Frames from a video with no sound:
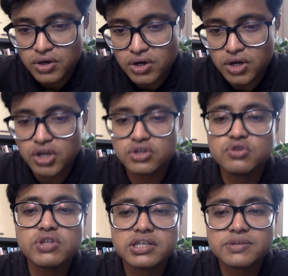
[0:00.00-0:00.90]

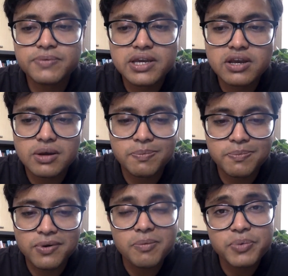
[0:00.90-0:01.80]
to the sphere of
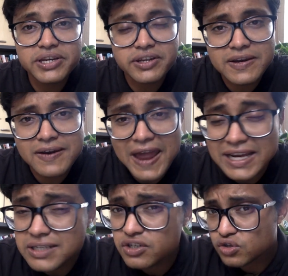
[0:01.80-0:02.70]
proprietary
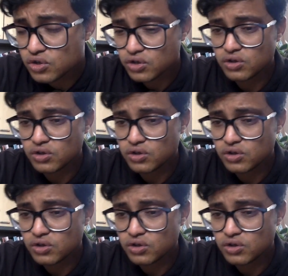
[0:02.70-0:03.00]
rights